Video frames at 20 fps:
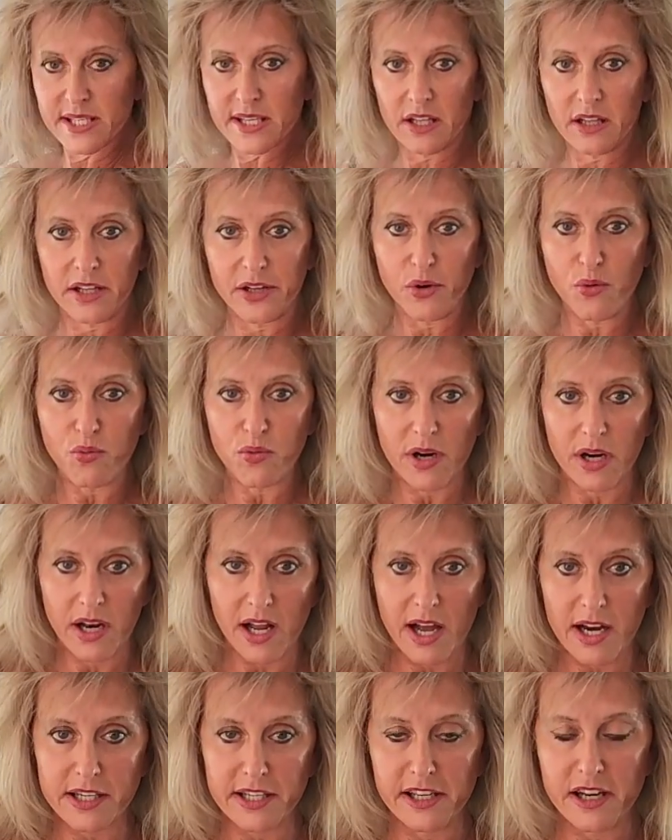a little
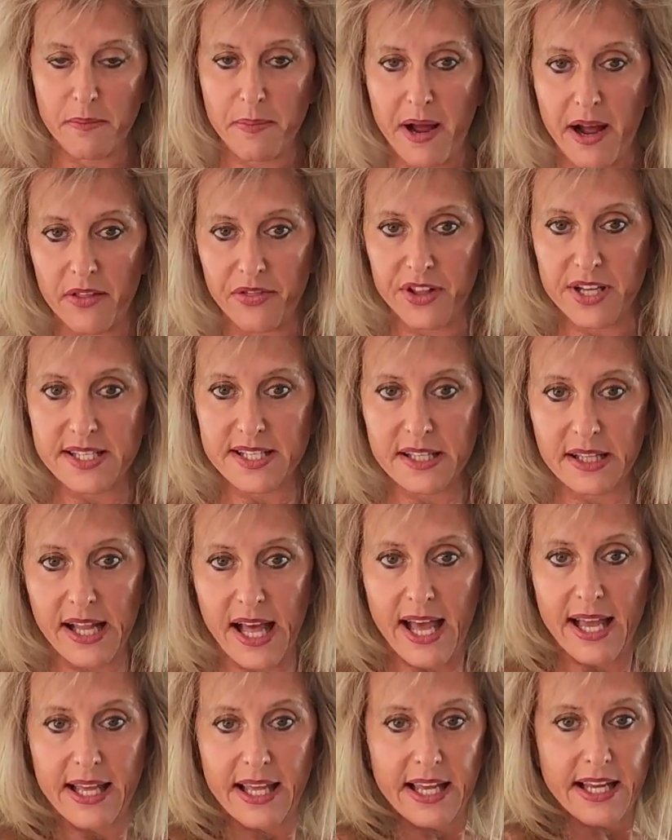reluctant about these
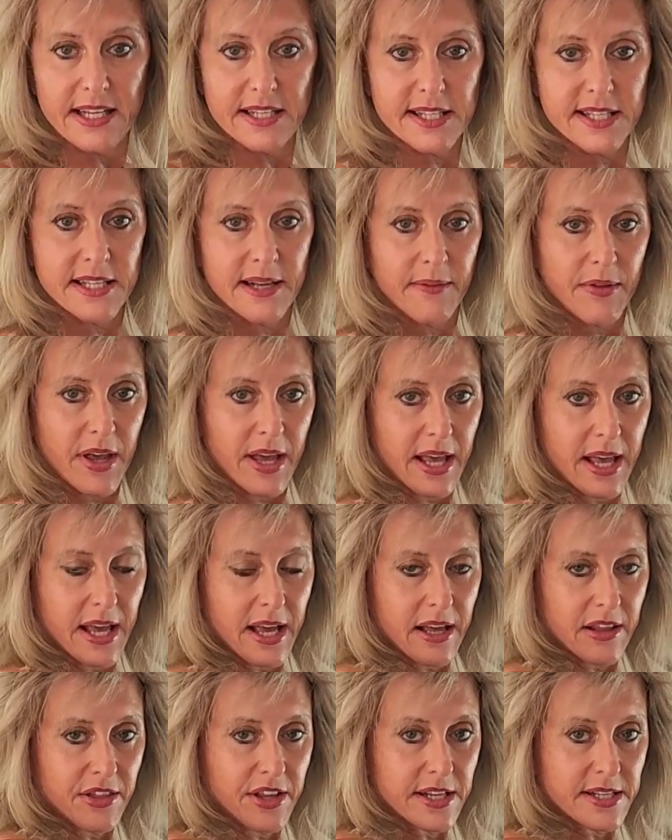leggings.
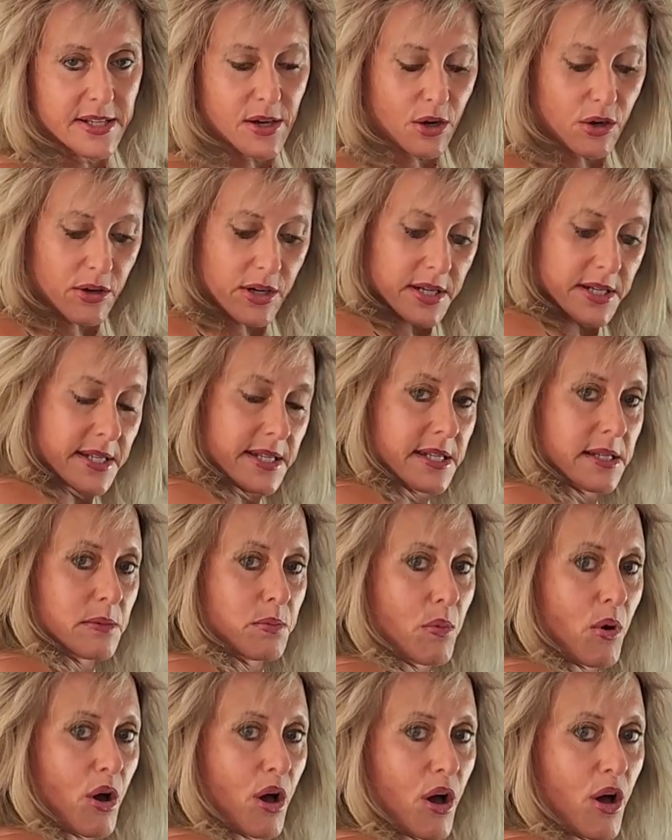These are a
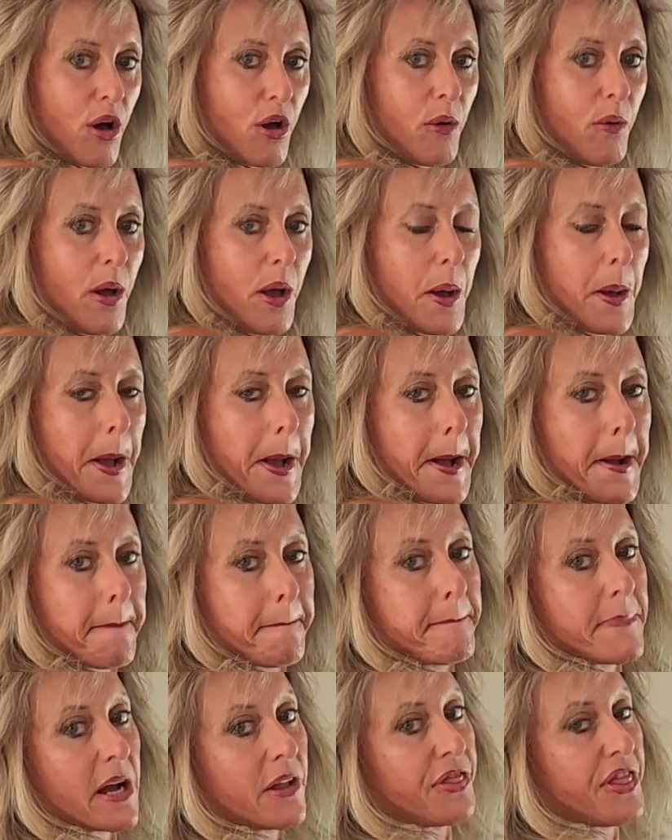small,
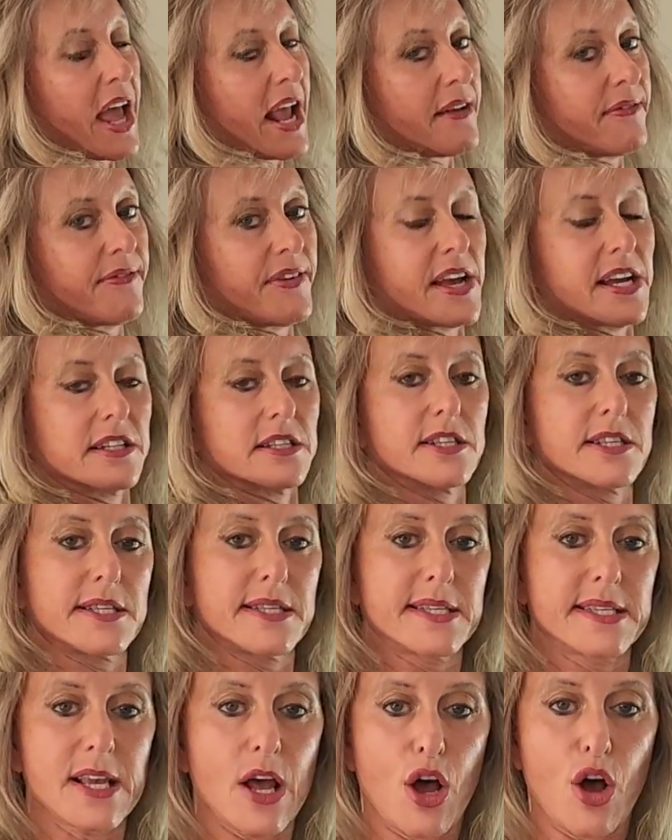but they fit
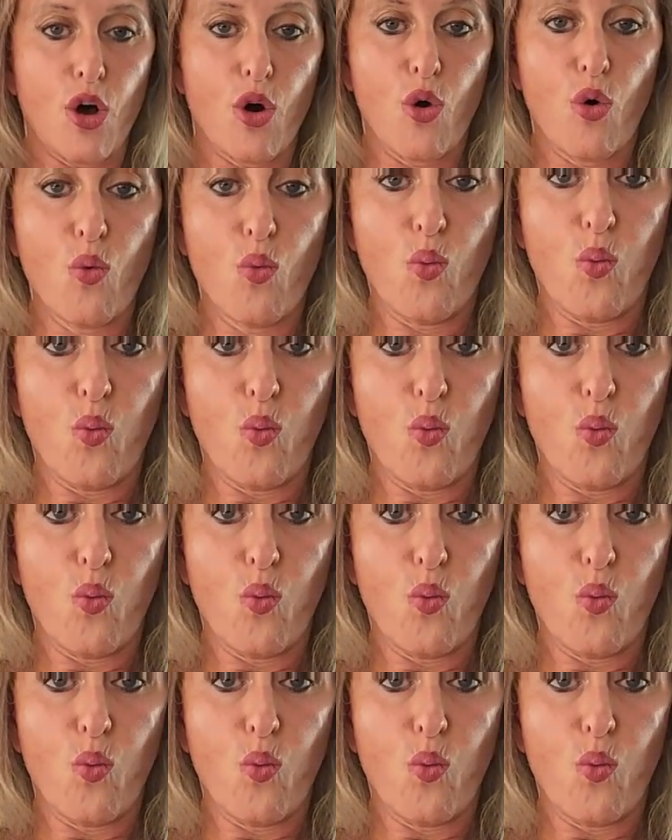so